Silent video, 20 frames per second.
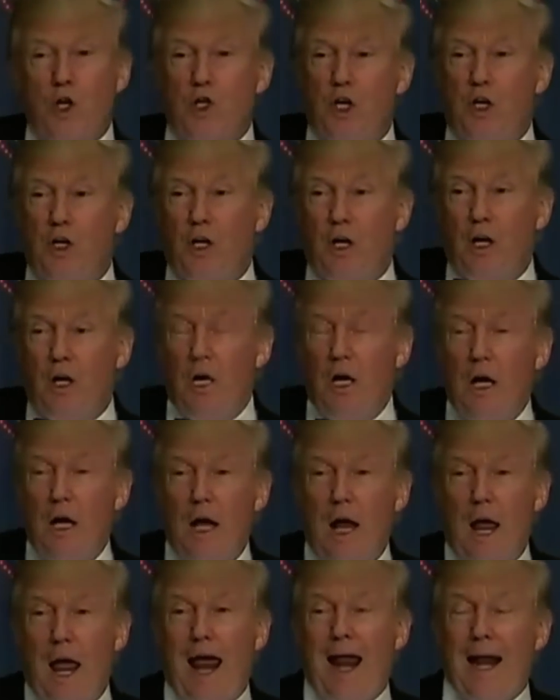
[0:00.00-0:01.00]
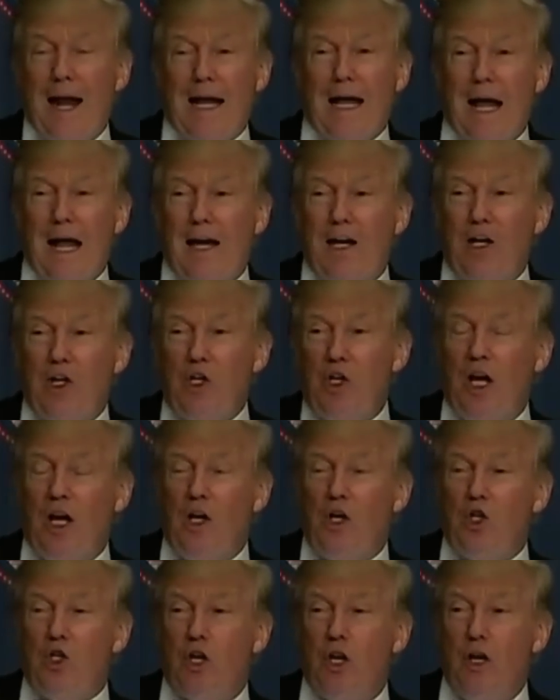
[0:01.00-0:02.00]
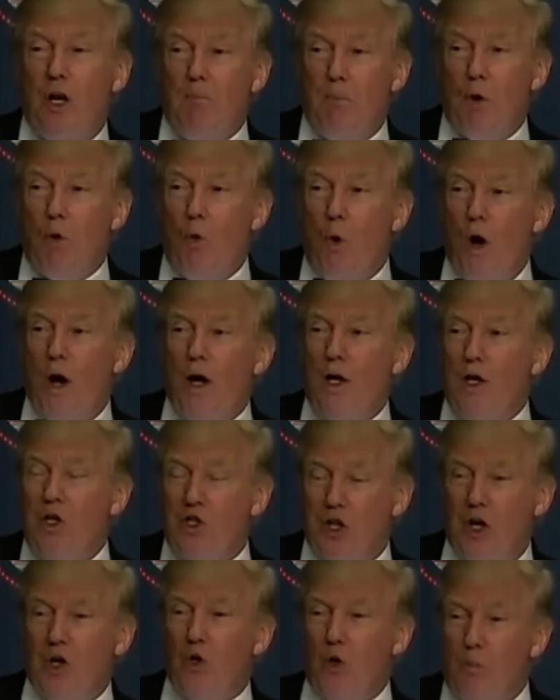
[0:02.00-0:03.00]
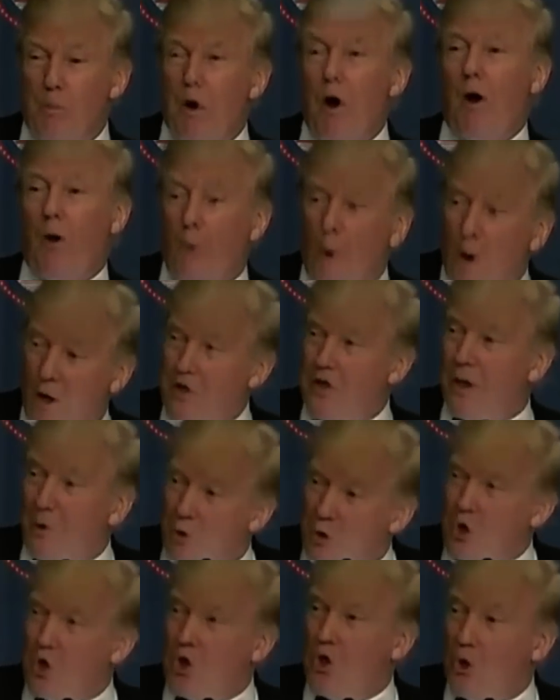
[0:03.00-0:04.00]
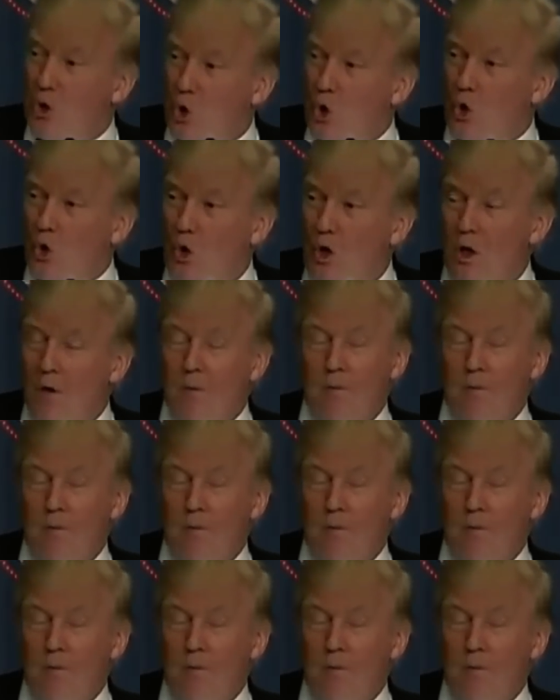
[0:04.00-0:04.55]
Washington, and I got it changed to number 1 Central Park West. That was good too.